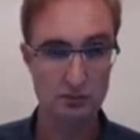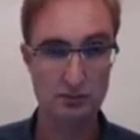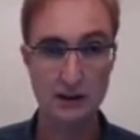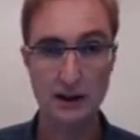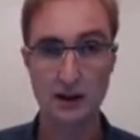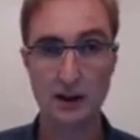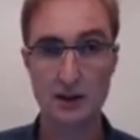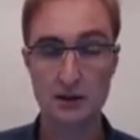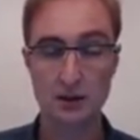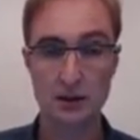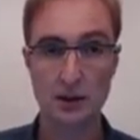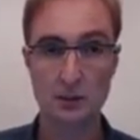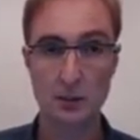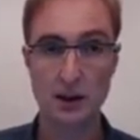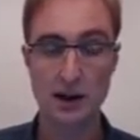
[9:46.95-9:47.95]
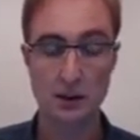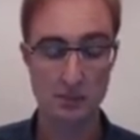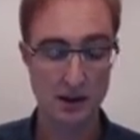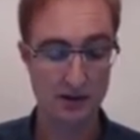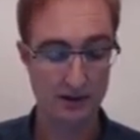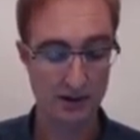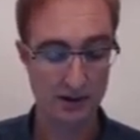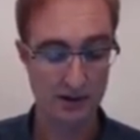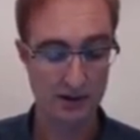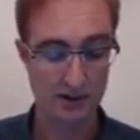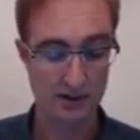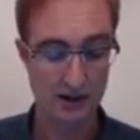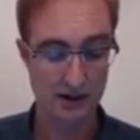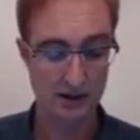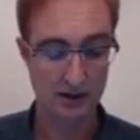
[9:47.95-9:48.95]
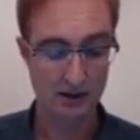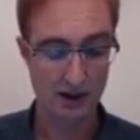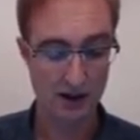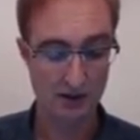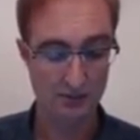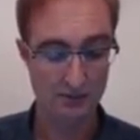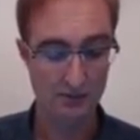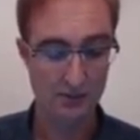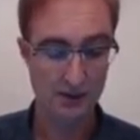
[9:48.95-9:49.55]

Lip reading: now let's look at a play-out buffer in this other graph.